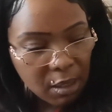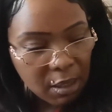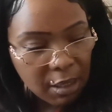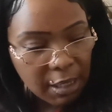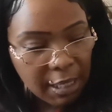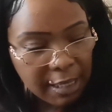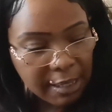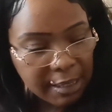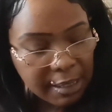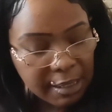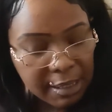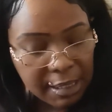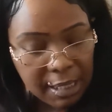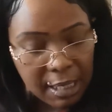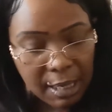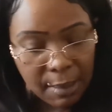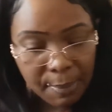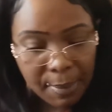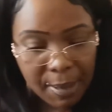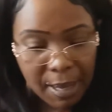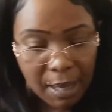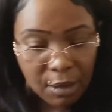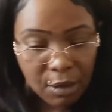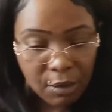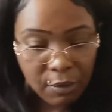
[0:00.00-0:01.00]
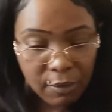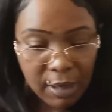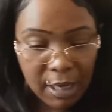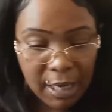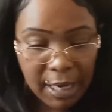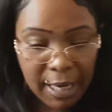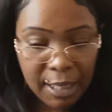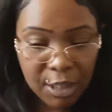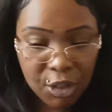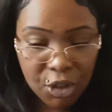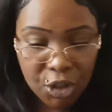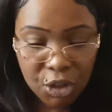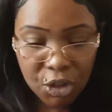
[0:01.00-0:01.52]
Let's see about your
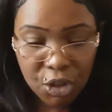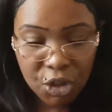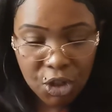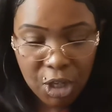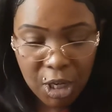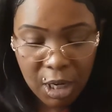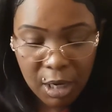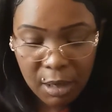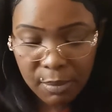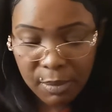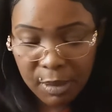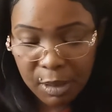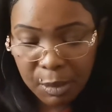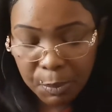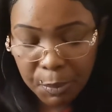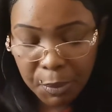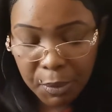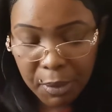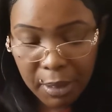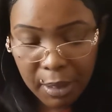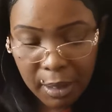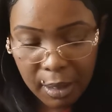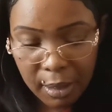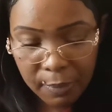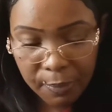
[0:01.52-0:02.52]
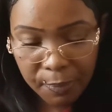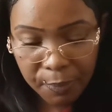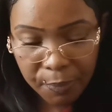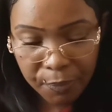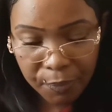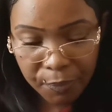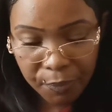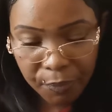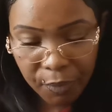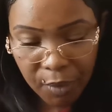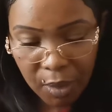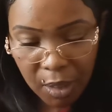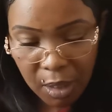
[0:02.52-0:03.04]
relationships, bro.
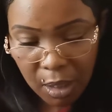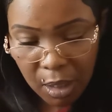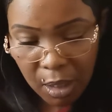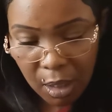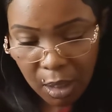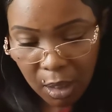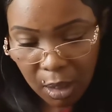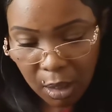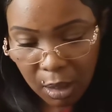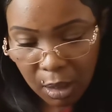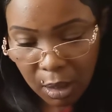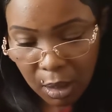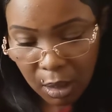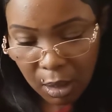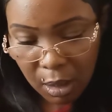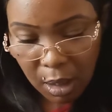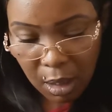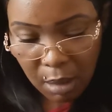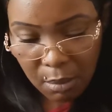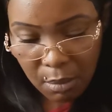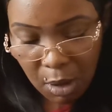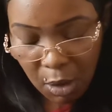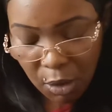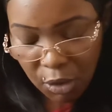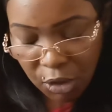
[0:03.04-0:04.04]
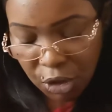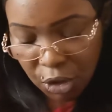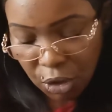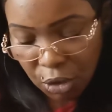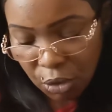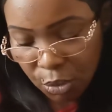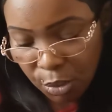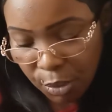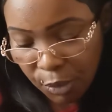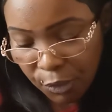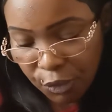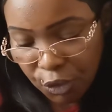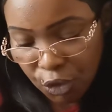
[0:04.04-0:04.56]

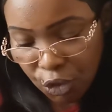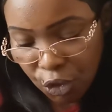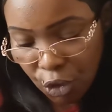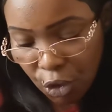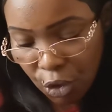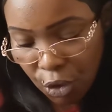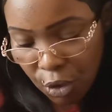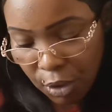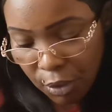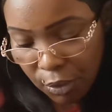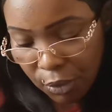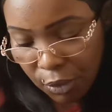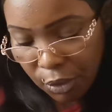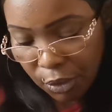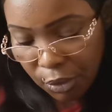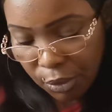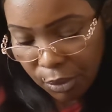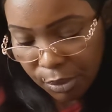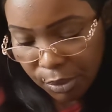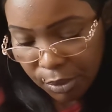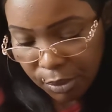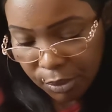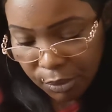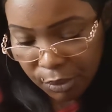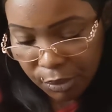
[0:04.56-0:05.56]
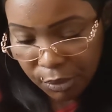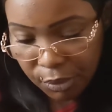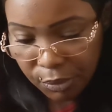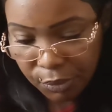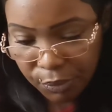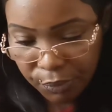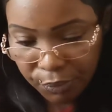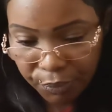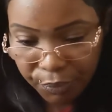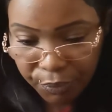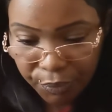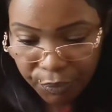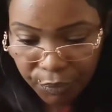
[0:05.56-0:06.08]
Emotional withdrawal,
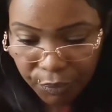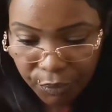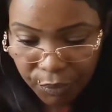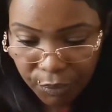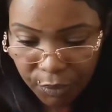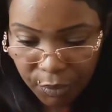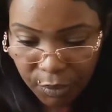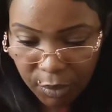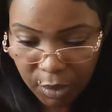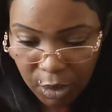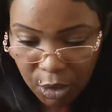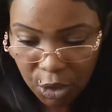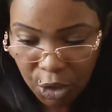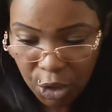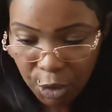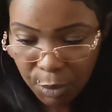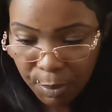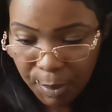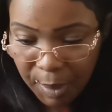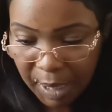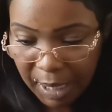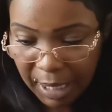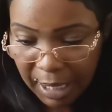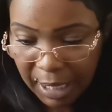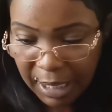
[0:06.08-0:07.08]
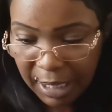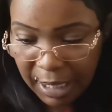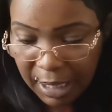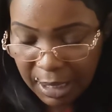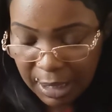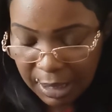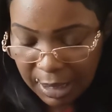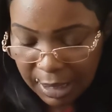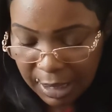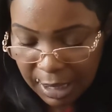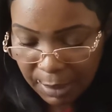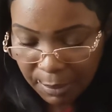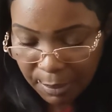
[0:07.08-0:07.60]
new
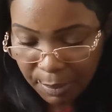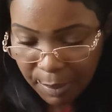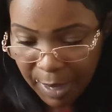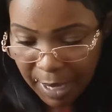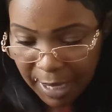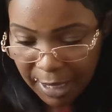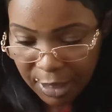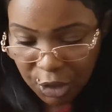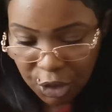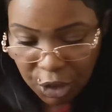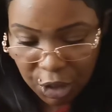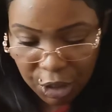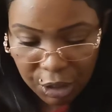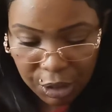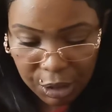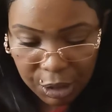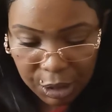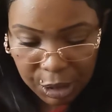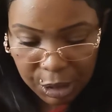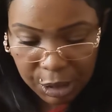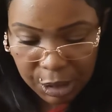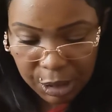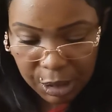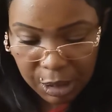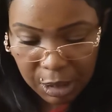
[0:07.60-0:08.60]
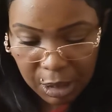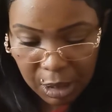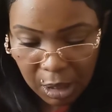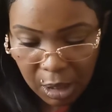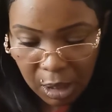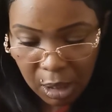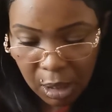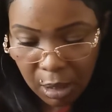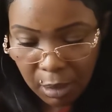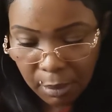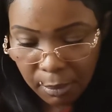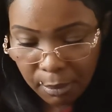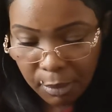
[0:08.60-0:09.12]
beginnings and patience,
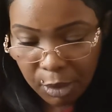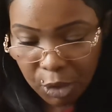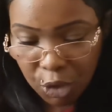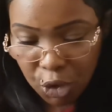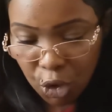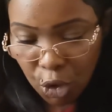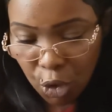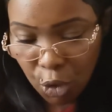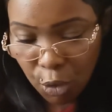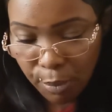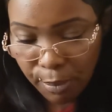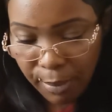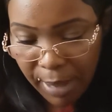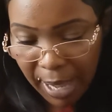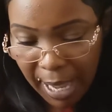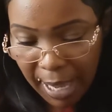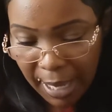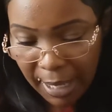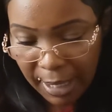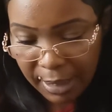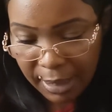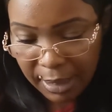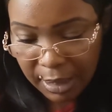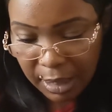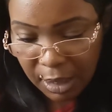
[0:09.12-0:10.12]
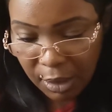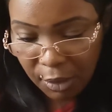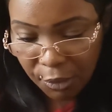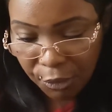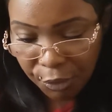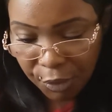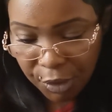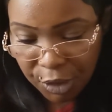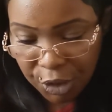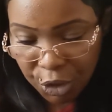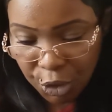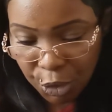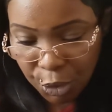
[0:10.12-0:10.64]
mature man,
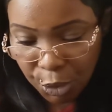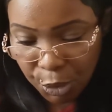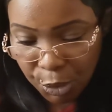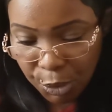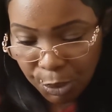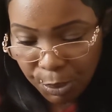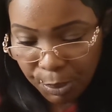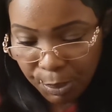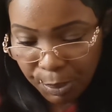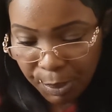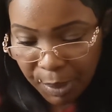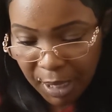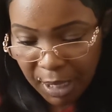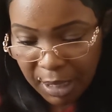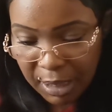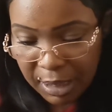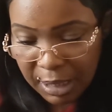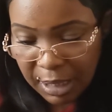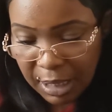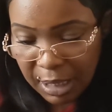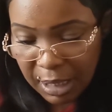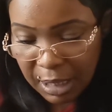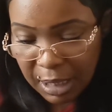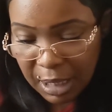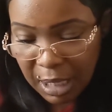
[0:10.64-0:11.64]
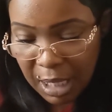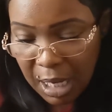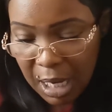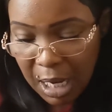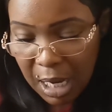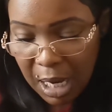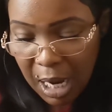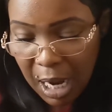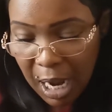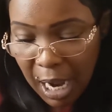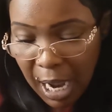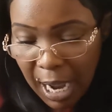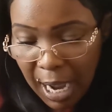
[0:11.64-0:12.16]
official person,
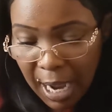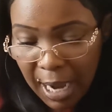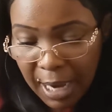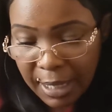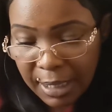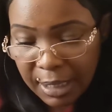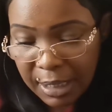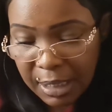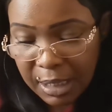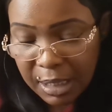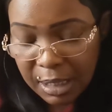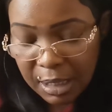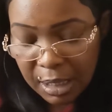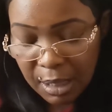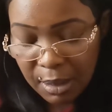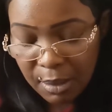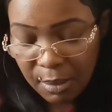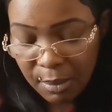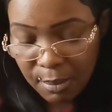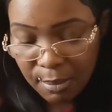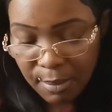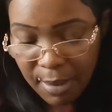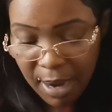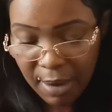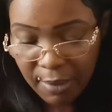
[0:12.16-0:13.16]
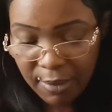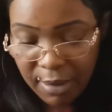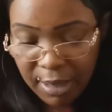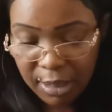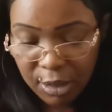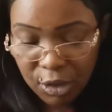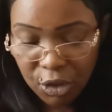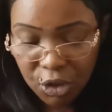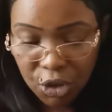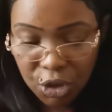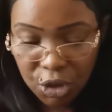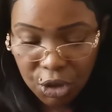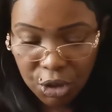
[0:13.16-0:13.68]
and
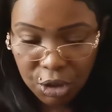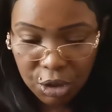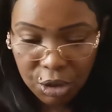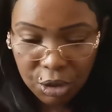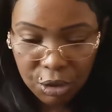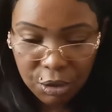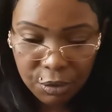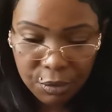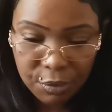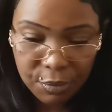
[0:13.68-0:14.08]
marriage.